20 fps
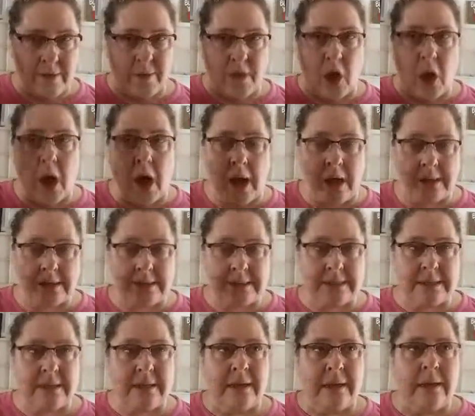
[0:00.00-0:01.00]

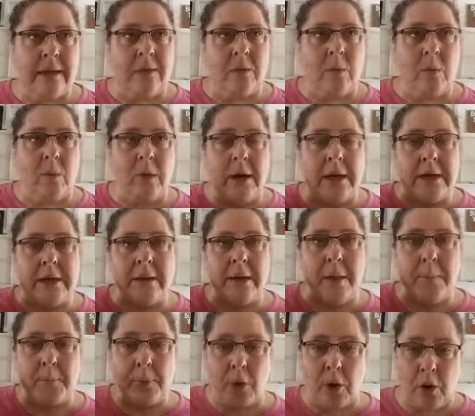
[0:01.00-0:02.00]
thoughts, what
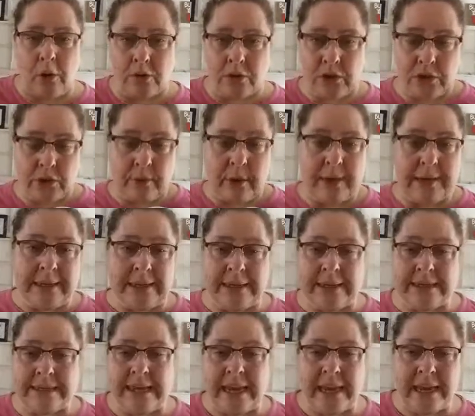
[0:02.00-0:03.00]
approach do I need
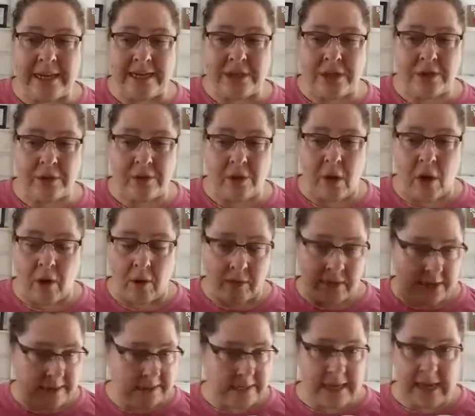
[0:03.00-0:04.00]
to take to all
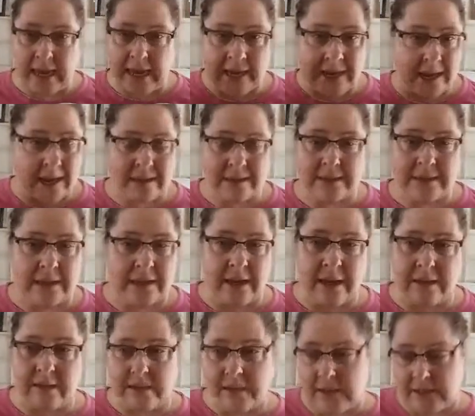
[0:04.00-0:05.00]
this chaos
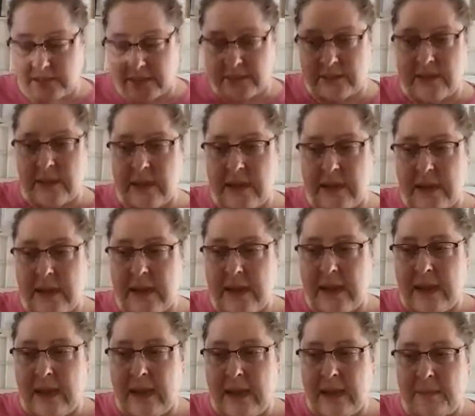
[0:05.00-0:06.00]
that is
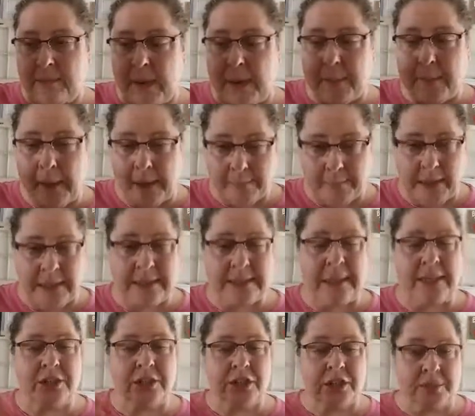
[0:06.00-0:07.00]
my
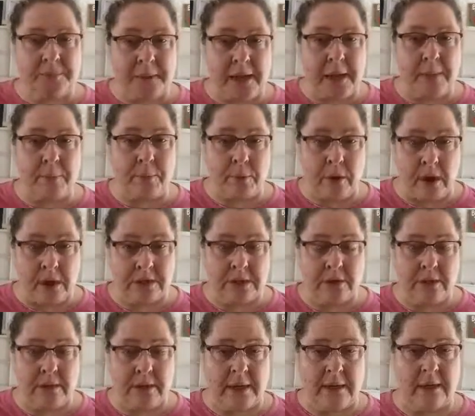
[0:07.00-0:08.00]
attention's being brought
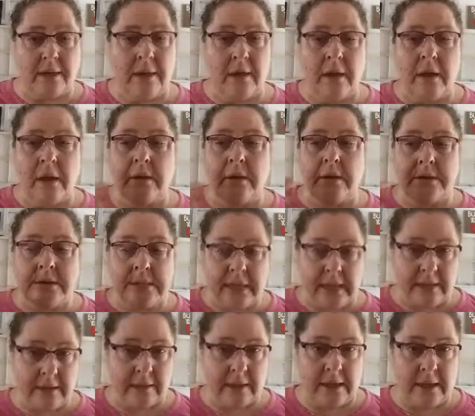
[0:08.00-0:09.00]
to it
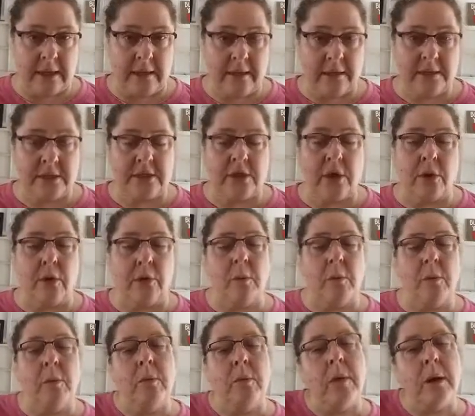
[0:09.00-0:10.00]
daily. So
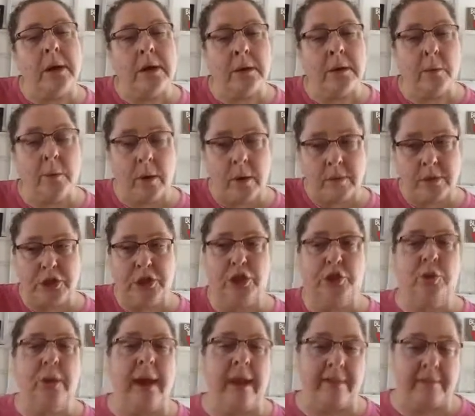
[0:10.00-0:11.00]
what would
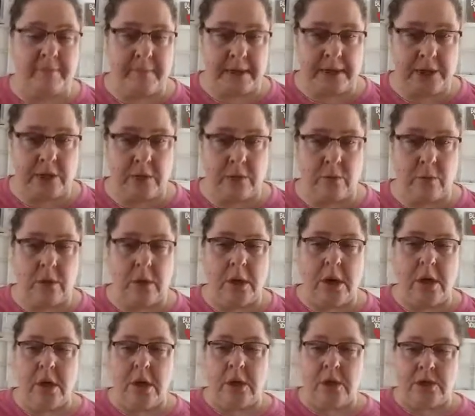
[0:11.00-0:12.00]
you have me do,
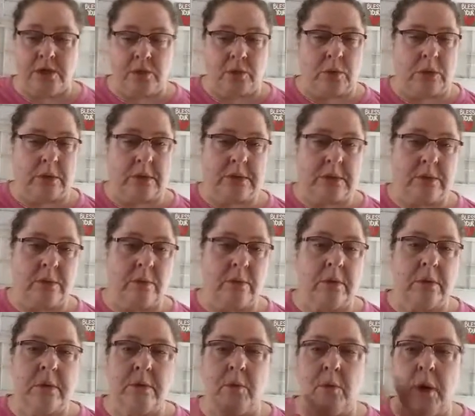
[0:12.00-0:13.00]
Source?
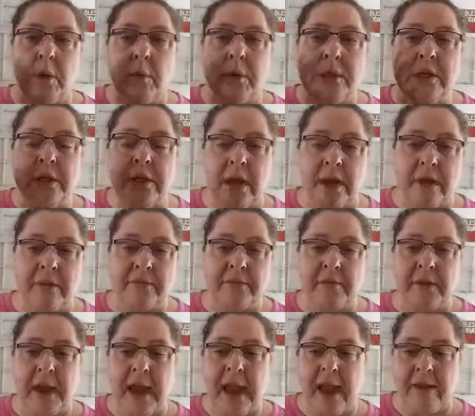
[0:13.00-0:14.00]
What would love
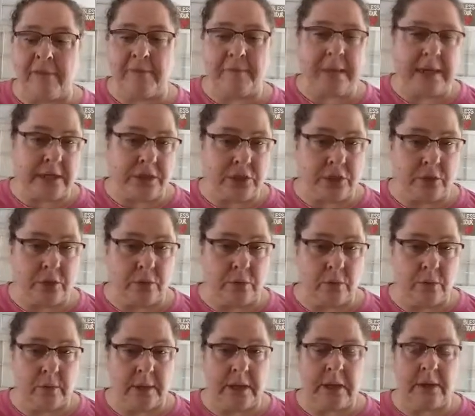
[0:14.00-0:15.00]
have me
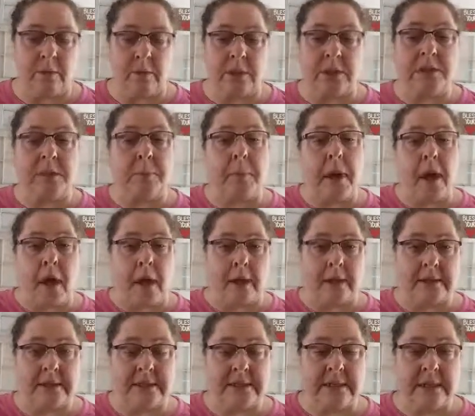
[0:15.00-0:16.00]
do in
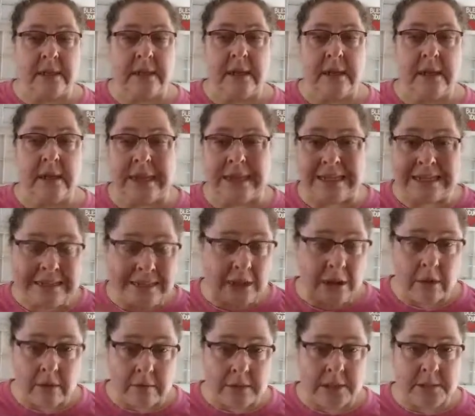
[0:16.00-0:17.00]
response? Is
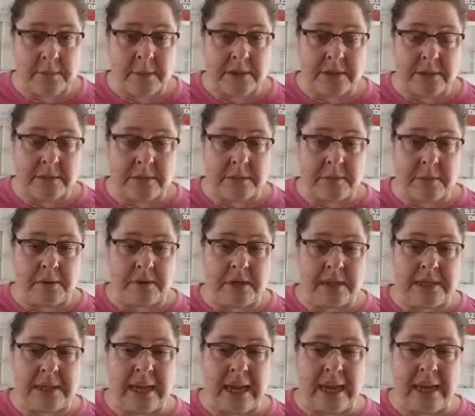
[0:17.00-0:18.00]
there a response I'm supposed
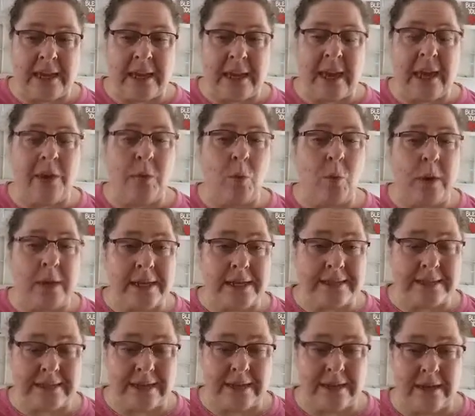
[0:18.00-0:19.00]
to take? And what
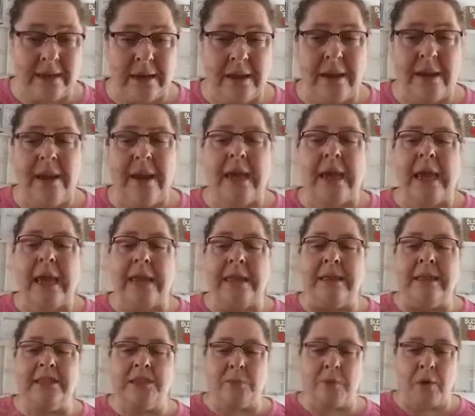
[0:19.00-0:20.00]
is it? And
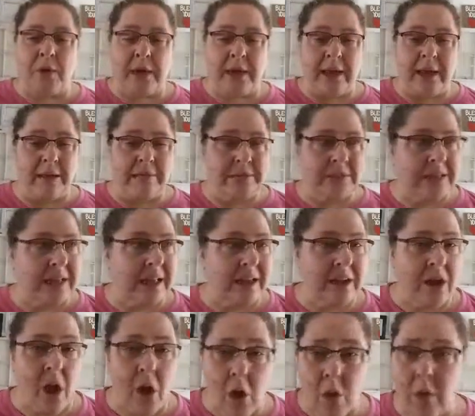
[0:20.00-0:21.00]
this morning I was like,
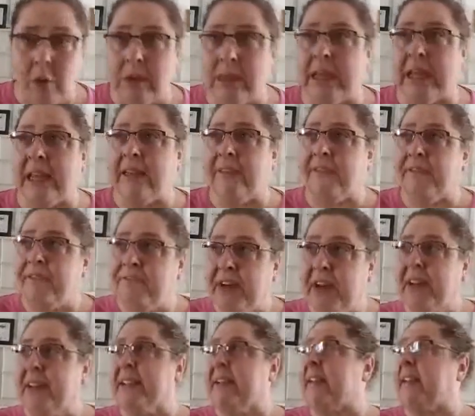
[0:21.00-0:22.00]
holy
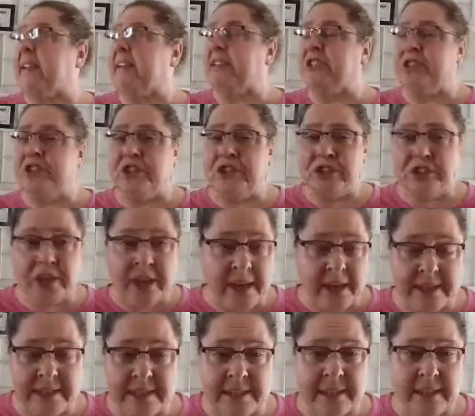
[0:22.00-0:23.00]
fucking
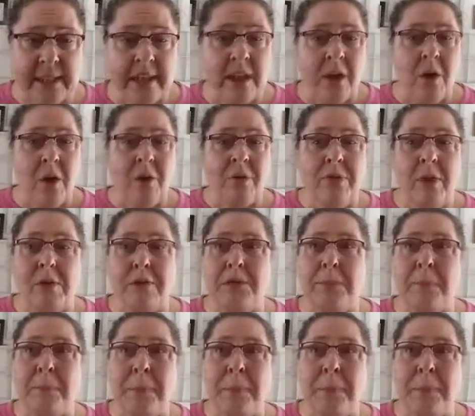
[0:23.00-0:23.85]
shit. Those